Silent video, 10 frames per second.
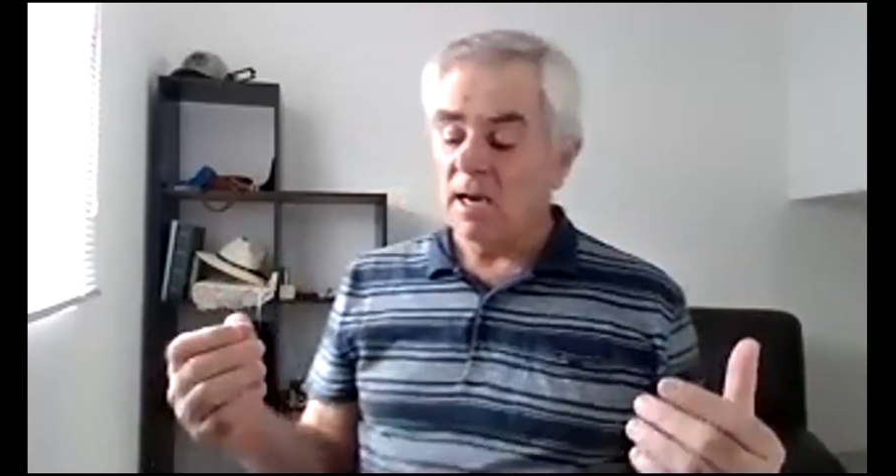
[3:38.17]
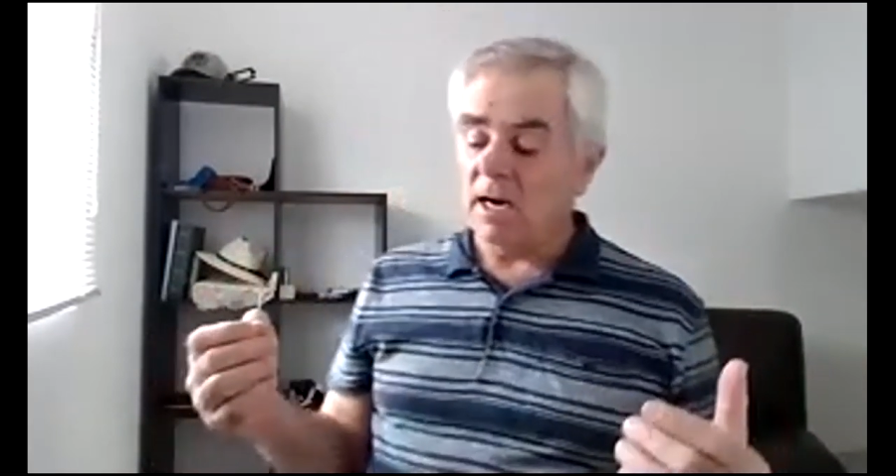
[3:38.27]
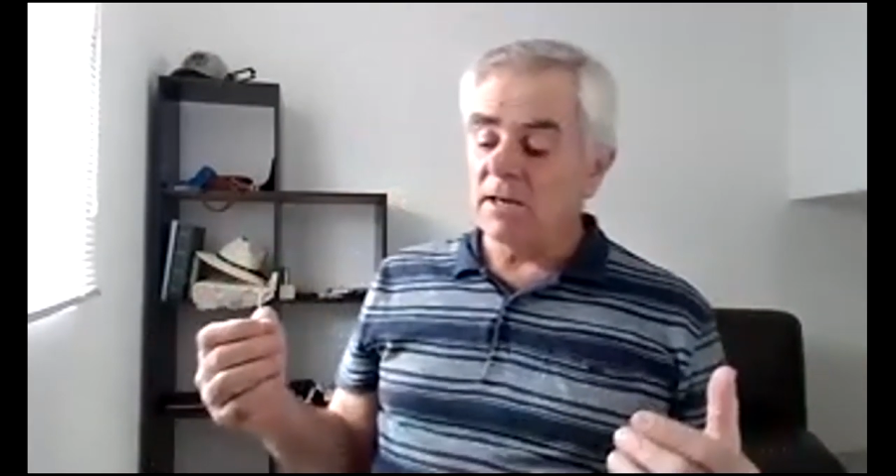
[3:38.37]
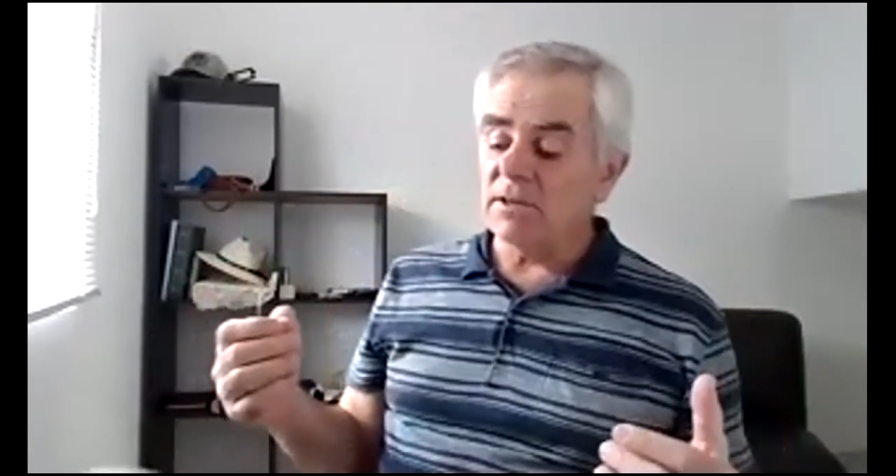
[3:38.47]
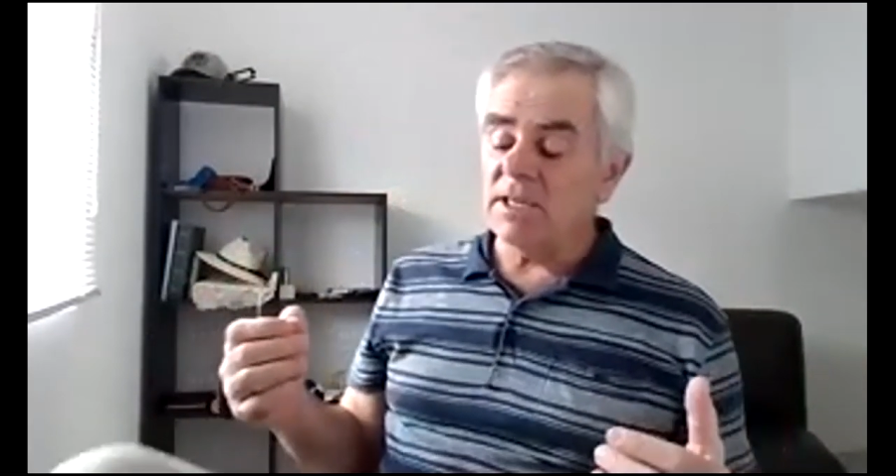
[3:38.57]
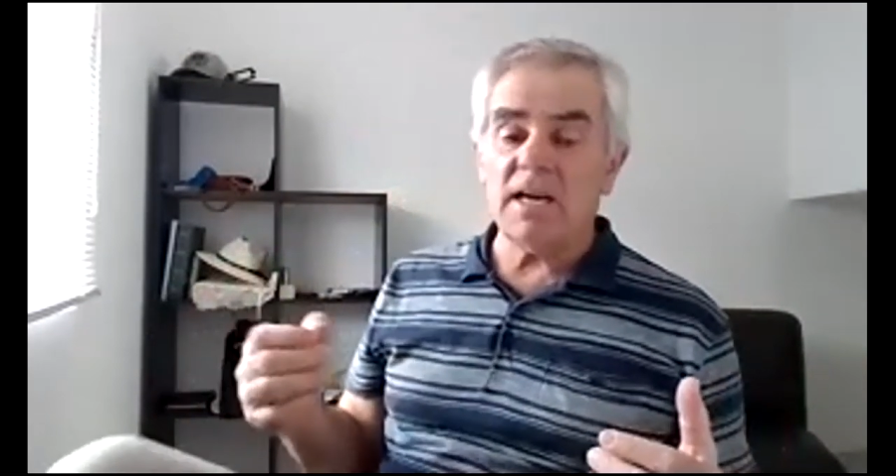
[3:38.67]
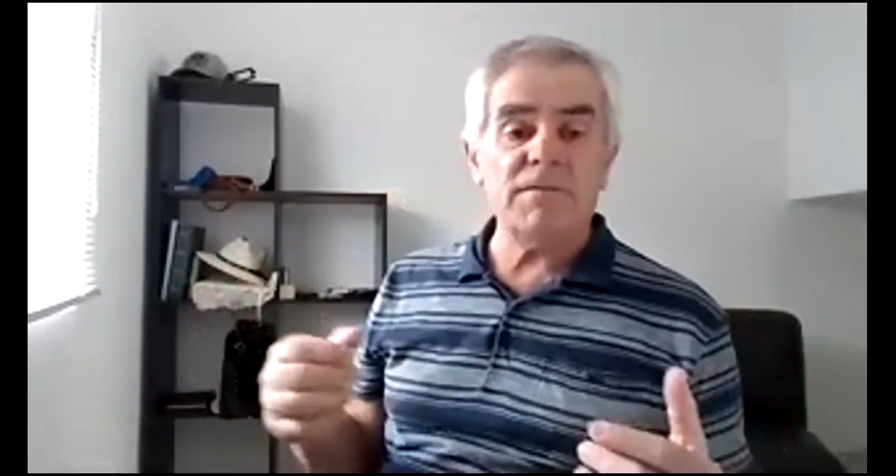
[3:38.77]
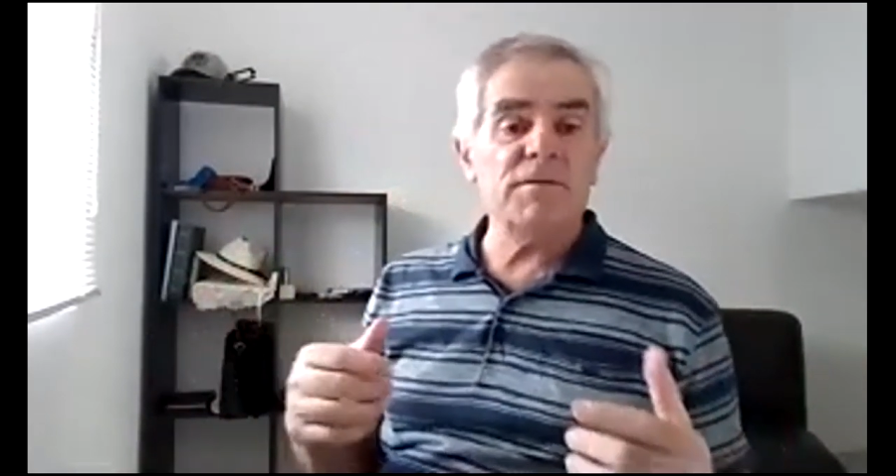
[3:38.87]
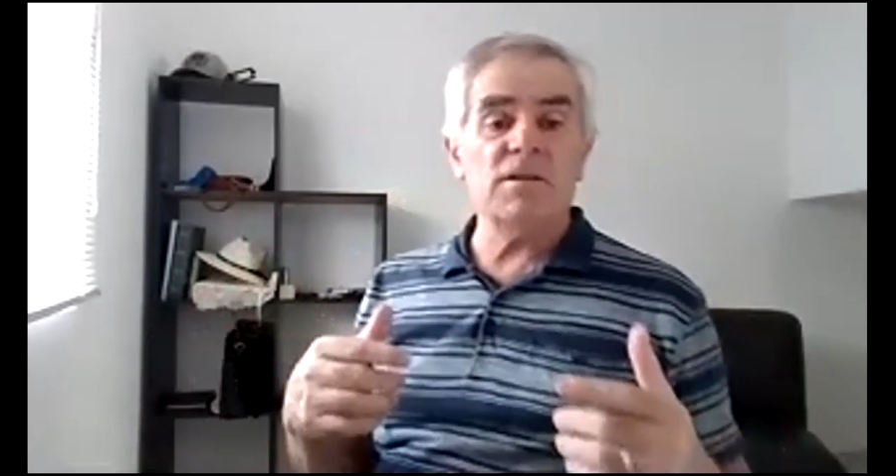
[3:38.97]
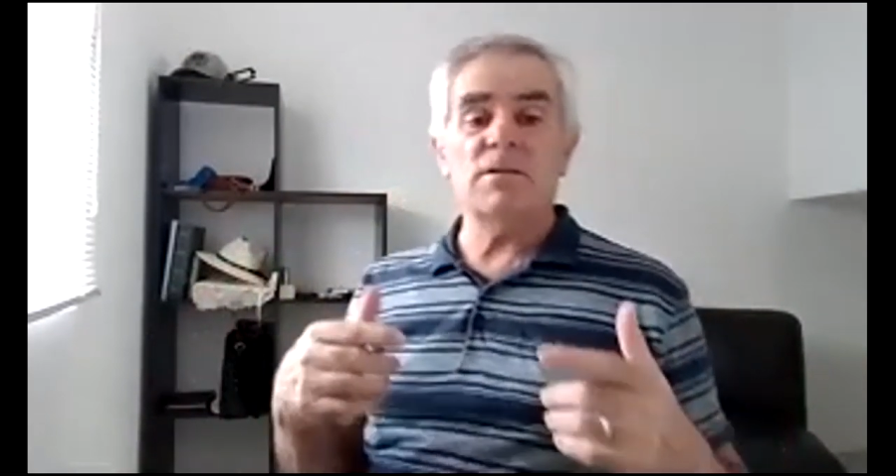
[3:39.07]
I don't
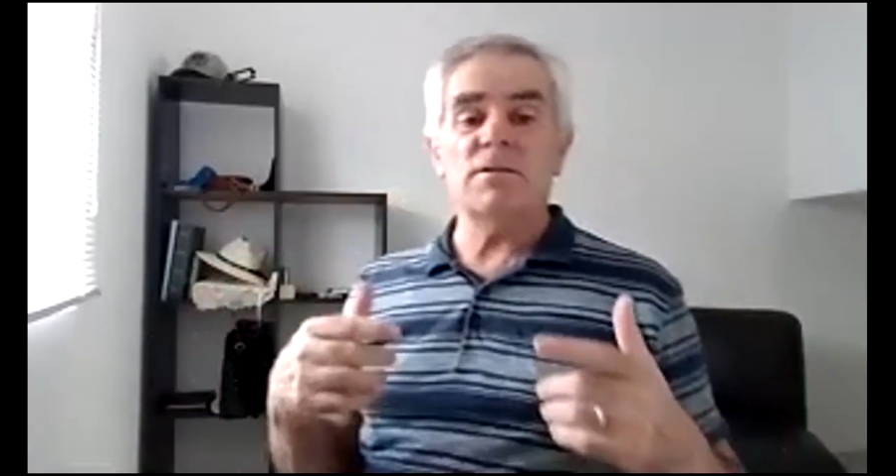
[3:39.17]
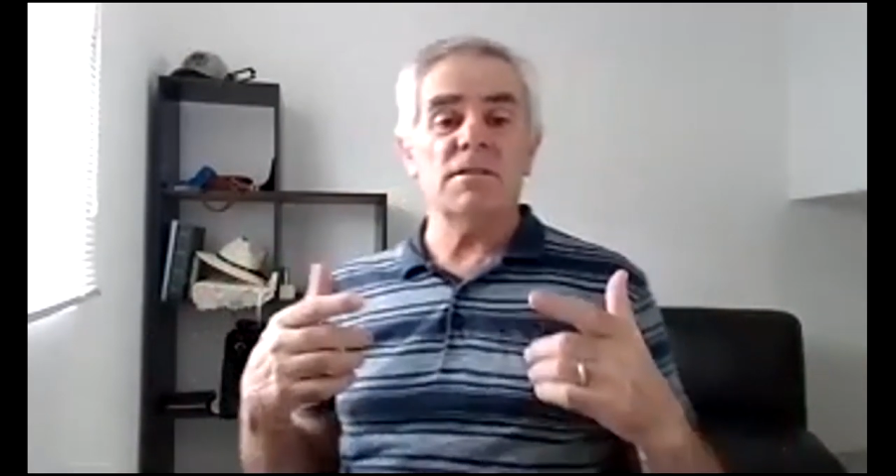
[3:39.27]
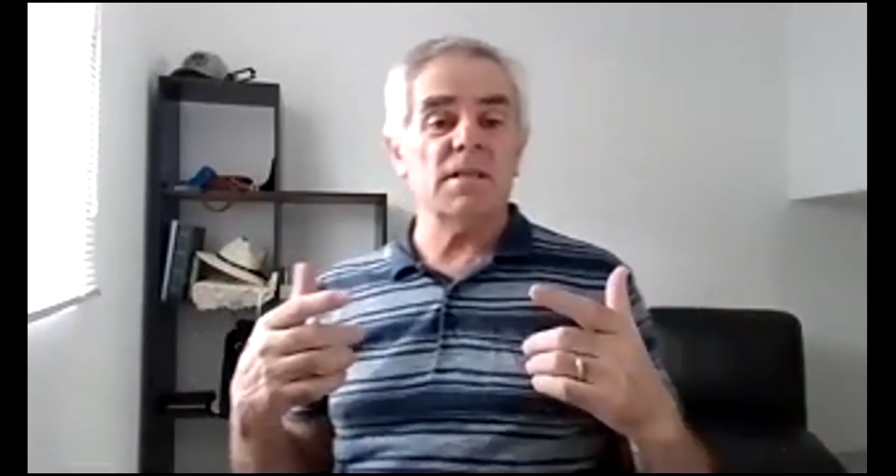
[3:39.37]
have to use